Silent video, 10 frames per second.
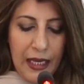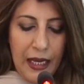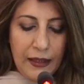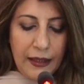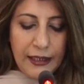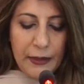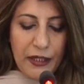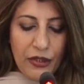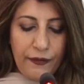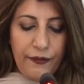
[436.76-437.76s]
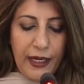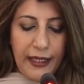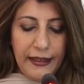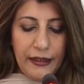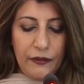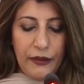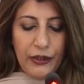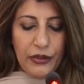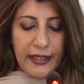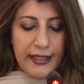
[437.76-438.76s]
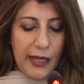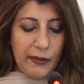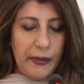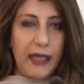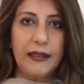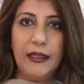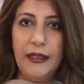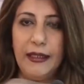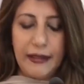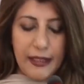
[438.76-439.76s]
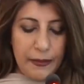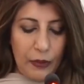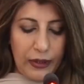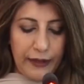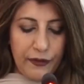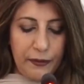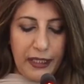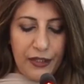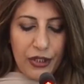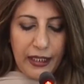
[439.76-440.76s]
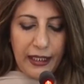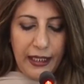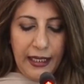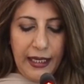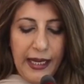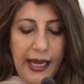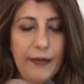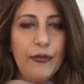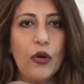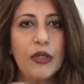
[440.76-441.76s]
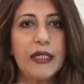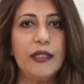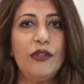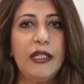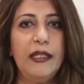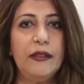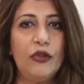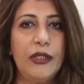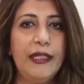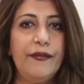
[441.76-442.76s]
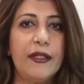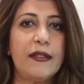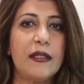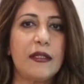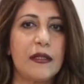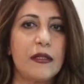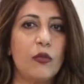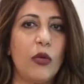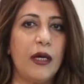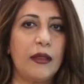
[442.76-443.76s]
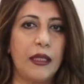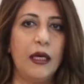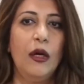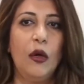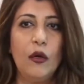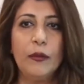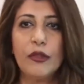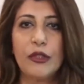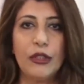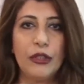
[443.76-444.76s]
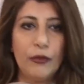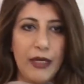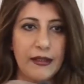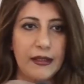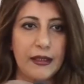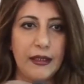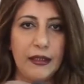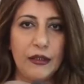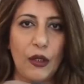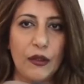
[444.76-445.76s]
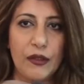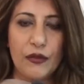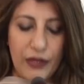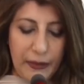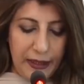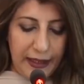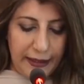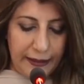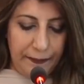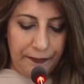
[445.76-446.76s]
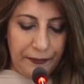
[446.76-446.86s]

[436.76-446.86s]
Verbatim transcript: Another special flight reached Islamabad early this morning from Beijing and brought in re relief assistance worth almost US dollars 3 million